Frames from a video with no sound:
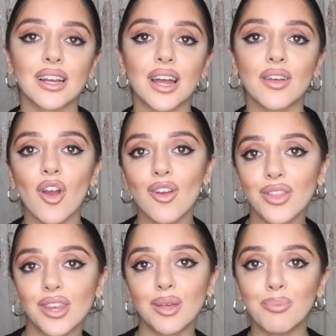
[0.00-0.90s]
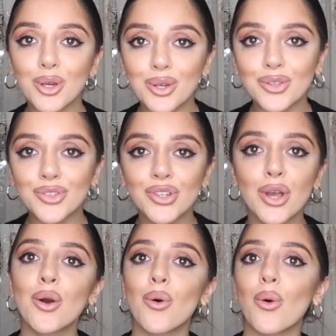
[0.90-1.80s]
uh, kind of over the knee boots,
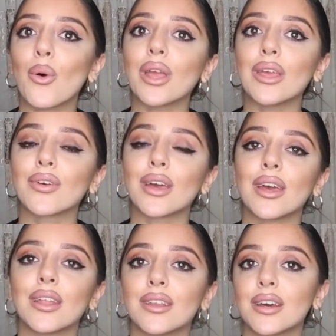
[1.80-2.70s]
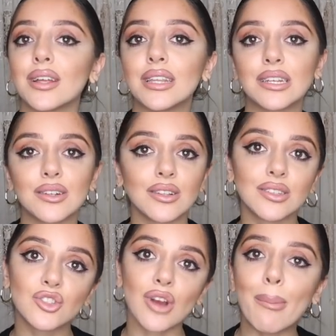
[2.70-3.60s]
or even
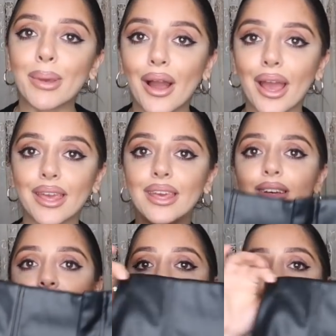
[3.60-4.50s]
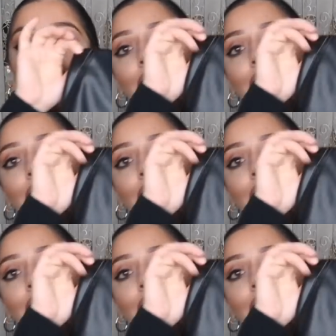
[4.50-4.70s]
little strappy high heels.